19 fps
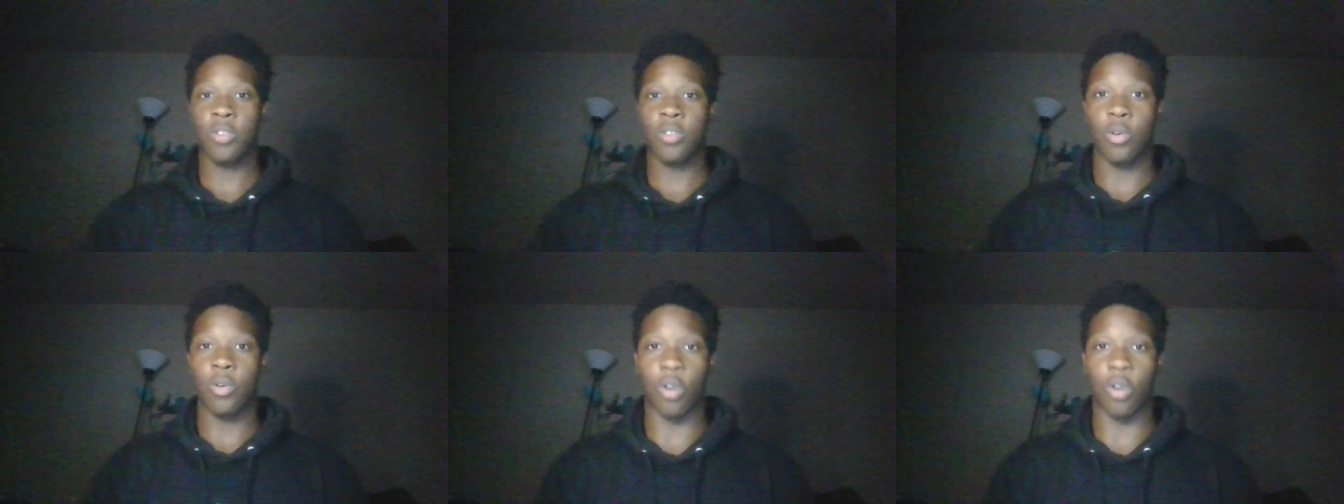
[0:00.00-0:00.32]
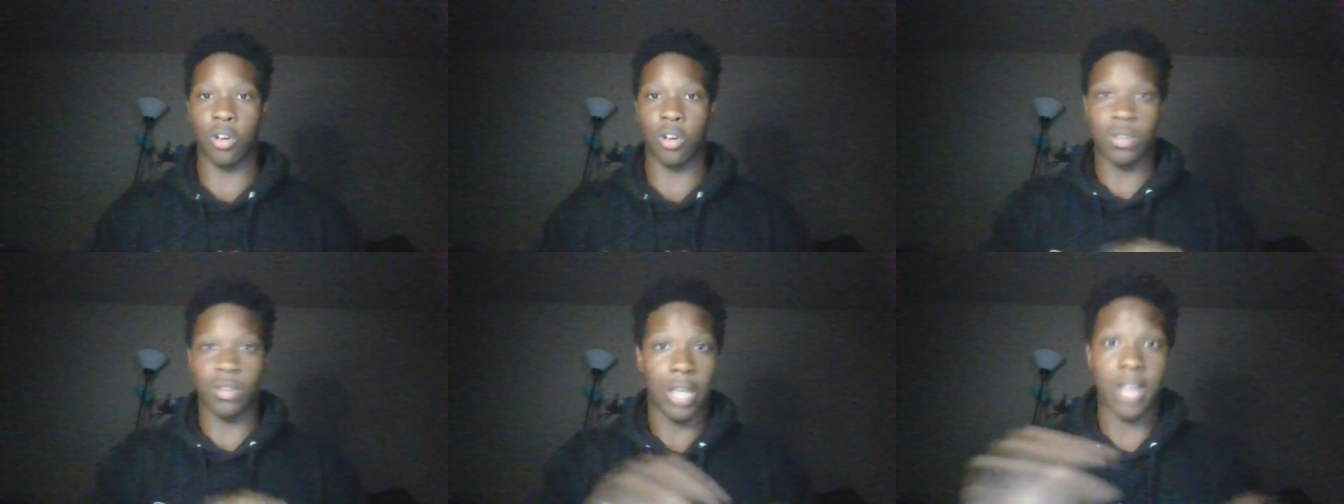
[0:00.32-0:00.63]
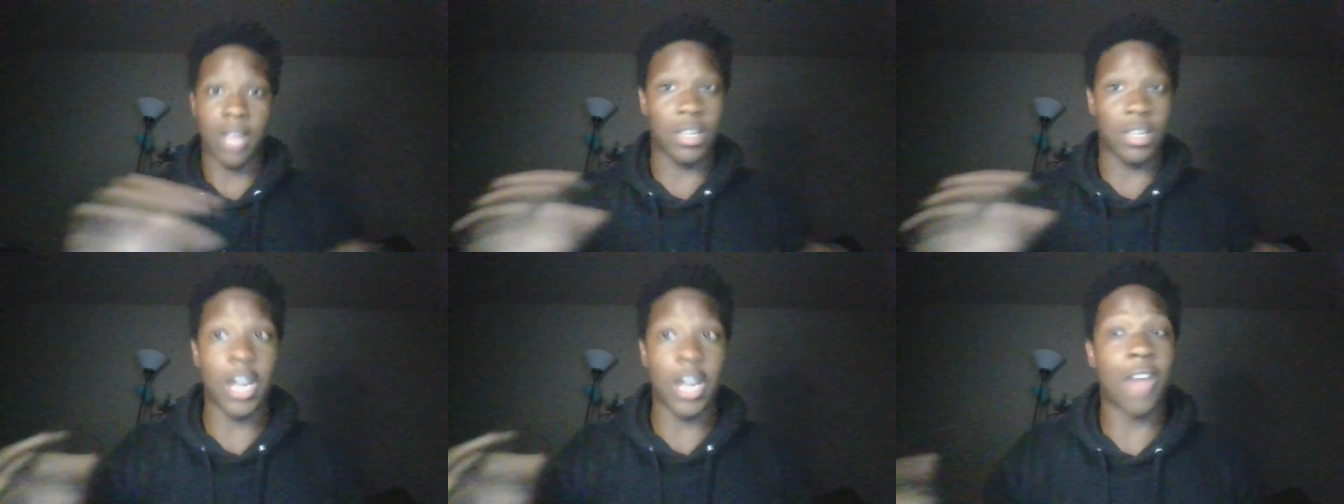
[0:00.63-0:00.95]
or
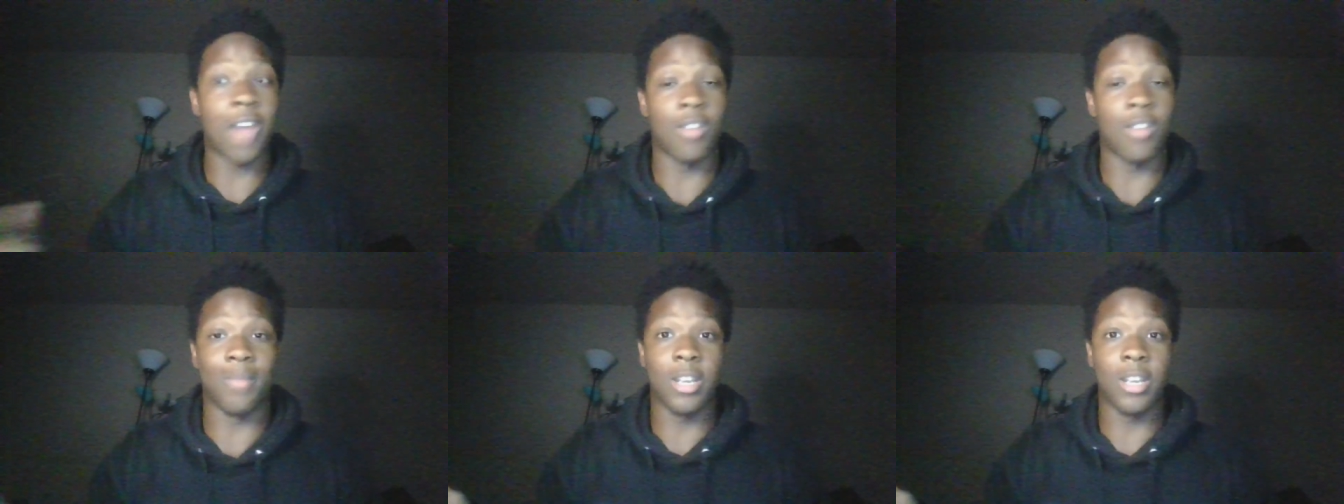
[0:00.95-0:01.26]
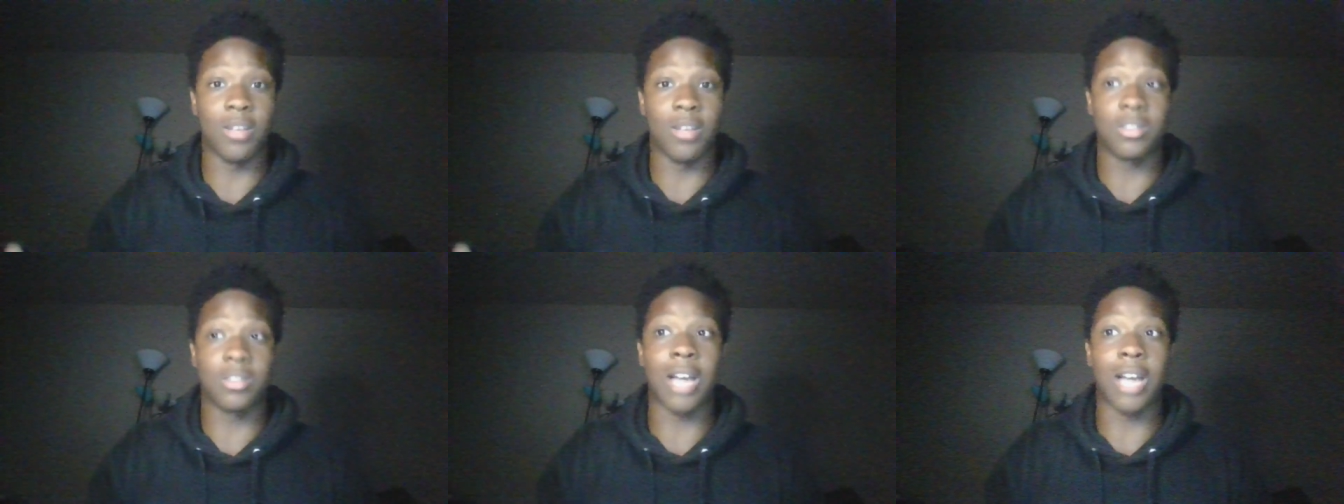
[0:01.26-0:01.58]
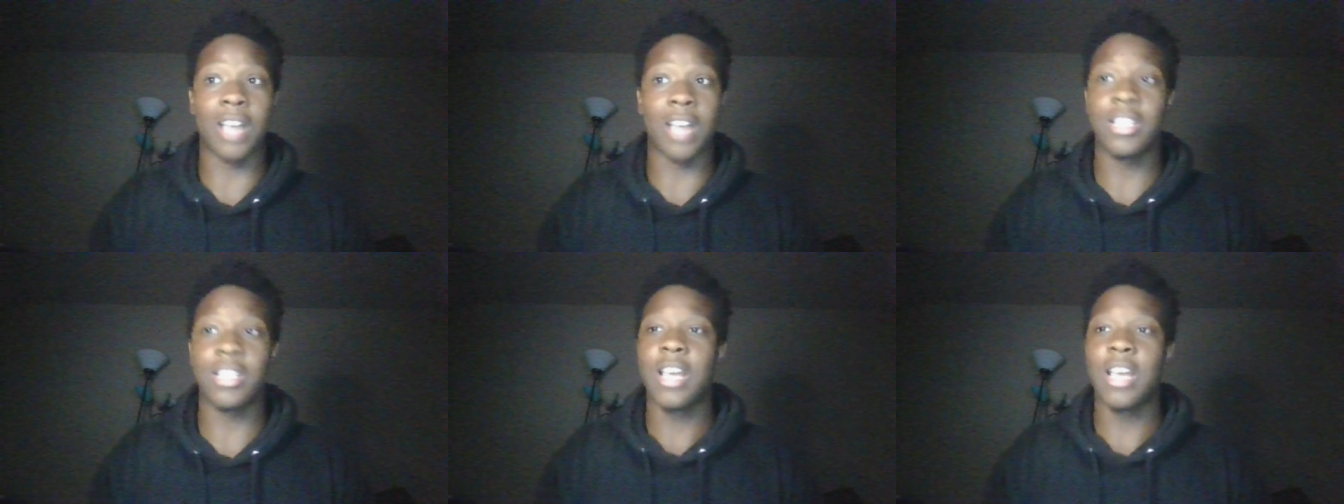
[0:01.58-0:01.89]
you're not even a medium
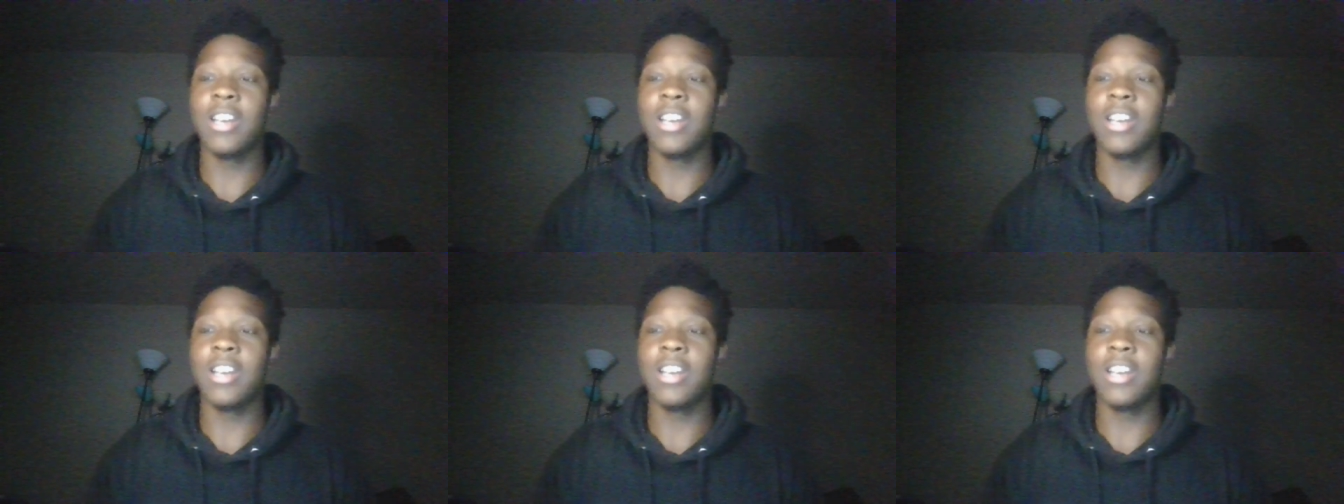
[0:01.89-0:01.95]
size.